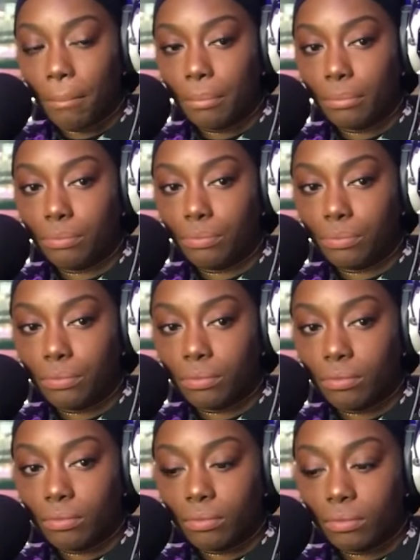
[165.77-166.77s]

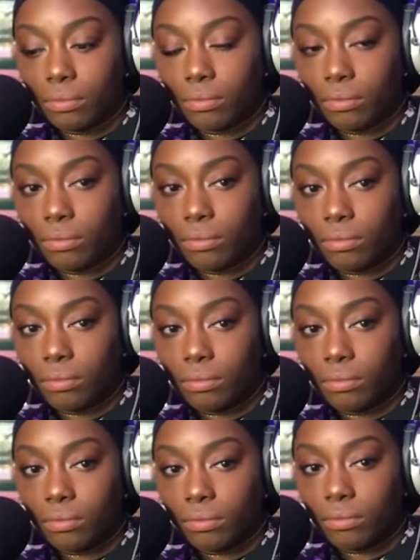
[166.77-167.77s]

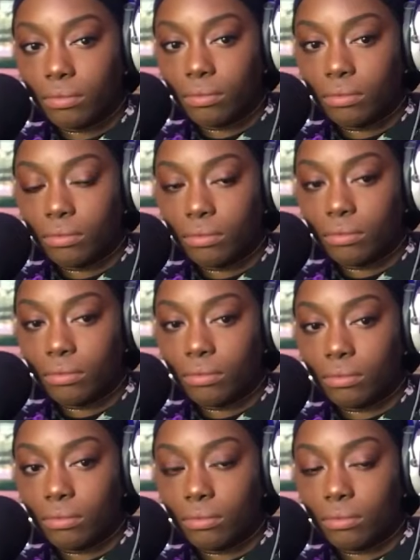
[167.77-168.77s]

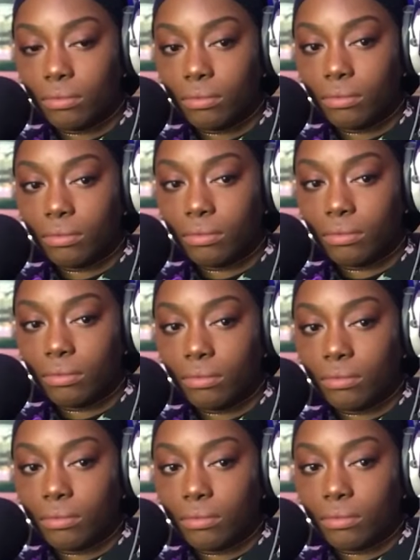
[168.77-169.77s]

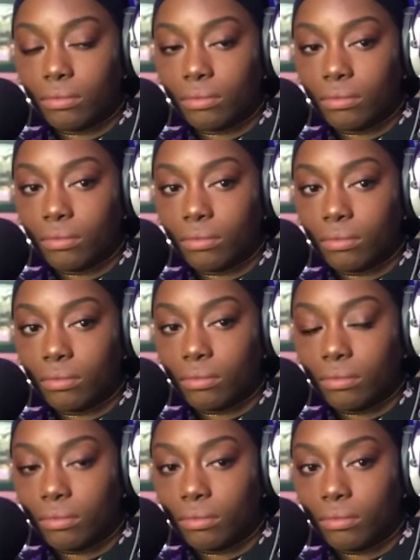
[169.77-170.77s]

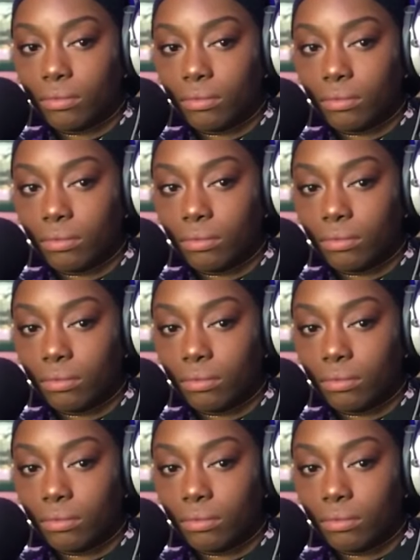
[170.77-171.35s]
This person isn't speaking.